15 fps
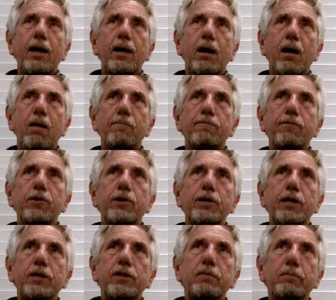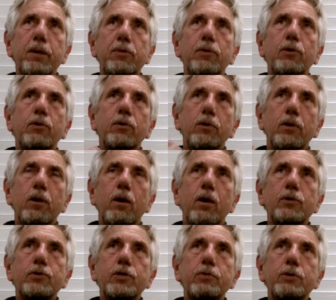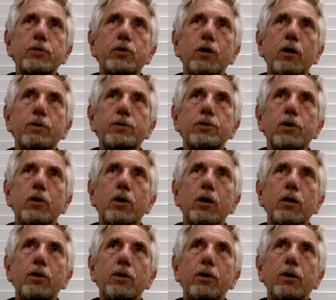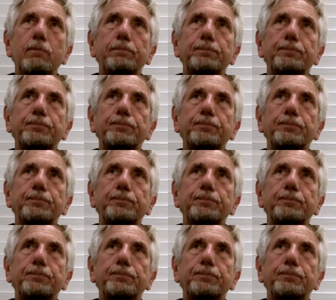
comfort in the mythical heart. See, we should always honor